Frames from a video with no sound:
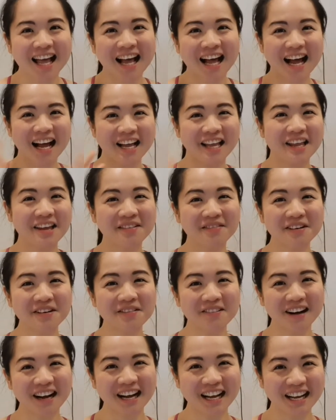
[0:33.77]
Hi
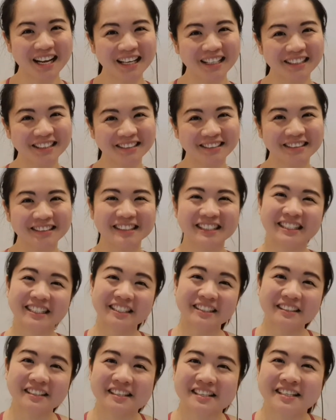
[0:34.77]
everyone, it's
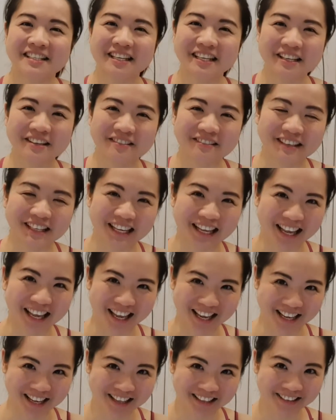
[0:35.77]
good to see you
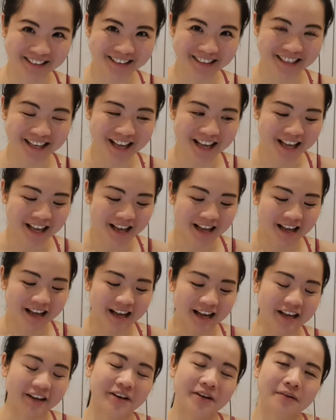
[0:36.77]
again.
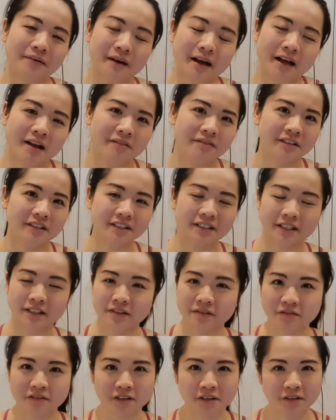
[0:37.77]
I know I haven't
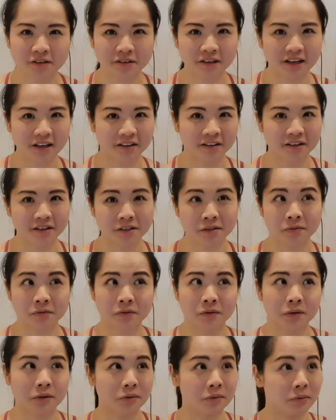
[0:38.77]
done a video like this
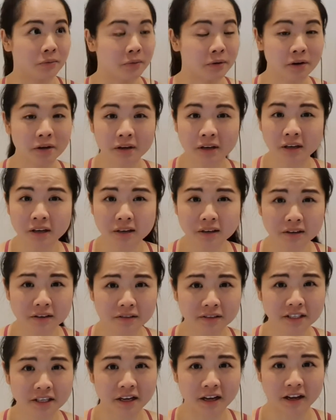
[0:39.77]
for a really
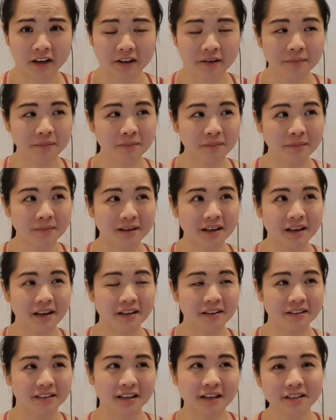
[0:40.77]
long time,
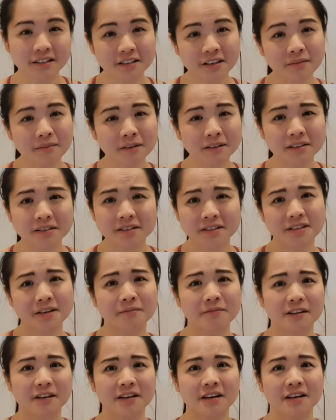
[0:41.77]
and the last time I did
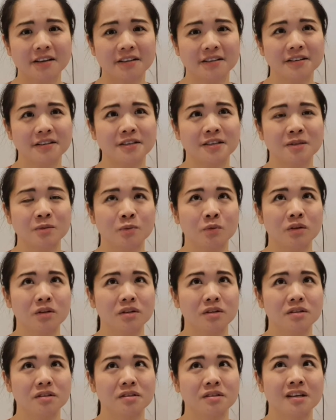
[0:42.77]
something like this
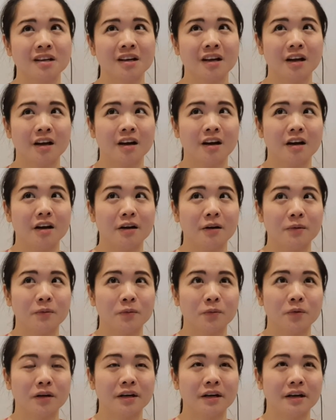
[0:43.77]
was
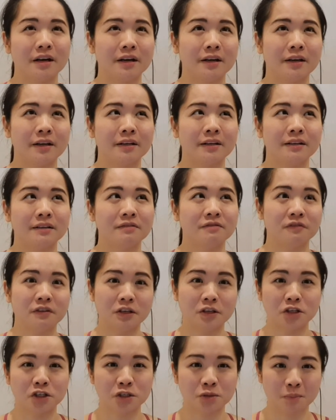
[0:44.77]
when I
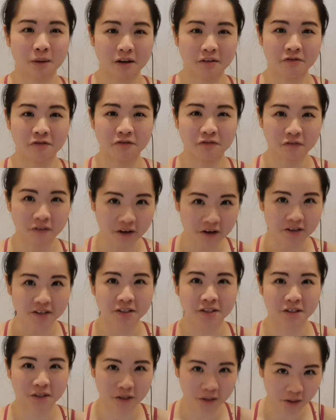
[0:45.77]
finished my
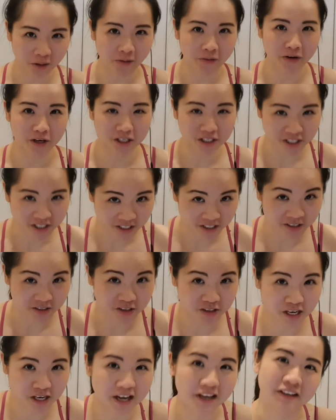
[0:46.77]
first Chloe
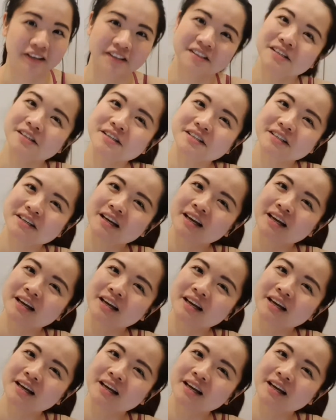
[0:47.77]
Ting challenge.